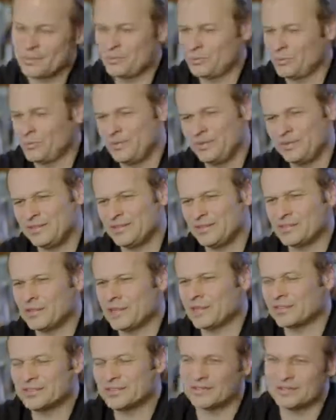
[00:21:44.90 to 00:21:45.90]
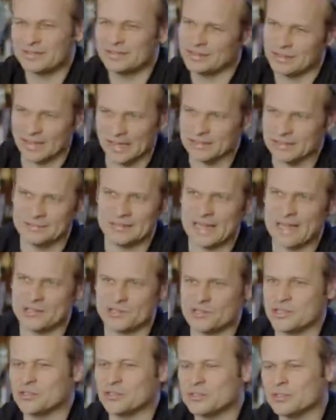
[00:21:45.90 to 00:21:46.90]
we, we do that
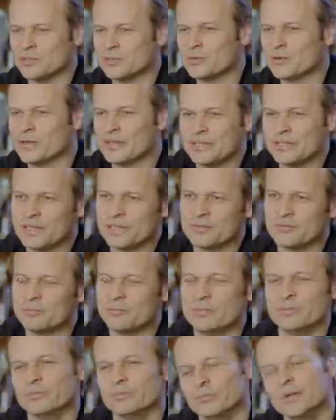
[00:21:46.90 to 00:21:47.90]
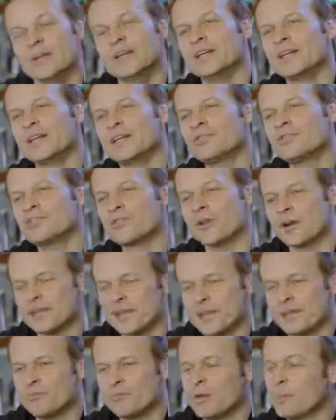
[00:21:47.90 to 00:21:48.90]
as you do, where you give trying to
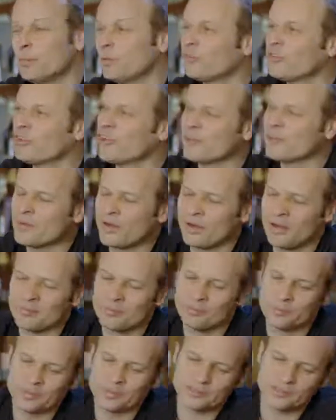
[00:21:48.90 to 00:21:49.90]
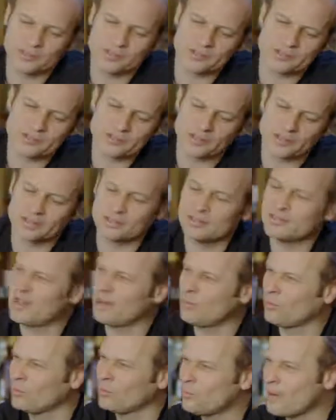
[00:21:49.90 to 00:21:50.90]
give people time off, but there's like the
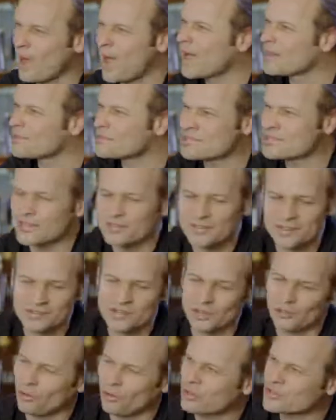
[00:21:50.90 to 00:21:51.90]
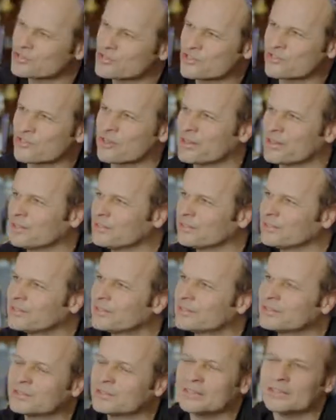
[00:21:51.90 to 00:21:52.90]
day one patch and there's a launch trailer,
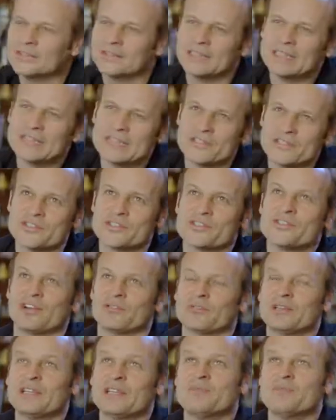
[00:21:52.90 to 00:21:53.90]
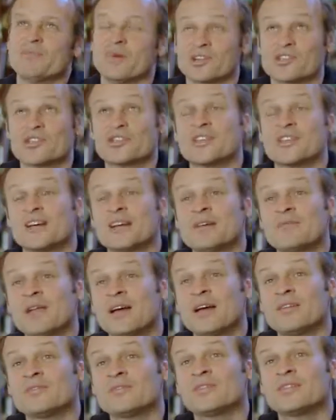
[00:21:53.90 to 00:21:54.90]
uh-huh. and so there's not really much time
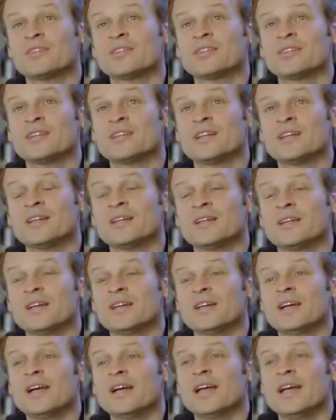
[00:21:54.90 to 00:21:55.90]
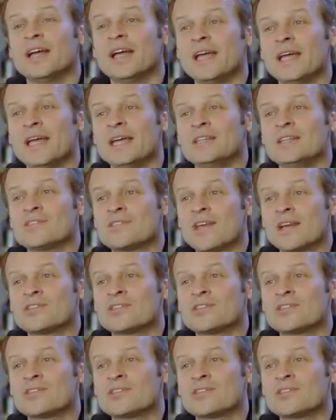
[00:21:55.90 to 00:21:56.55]
left. Uh, it's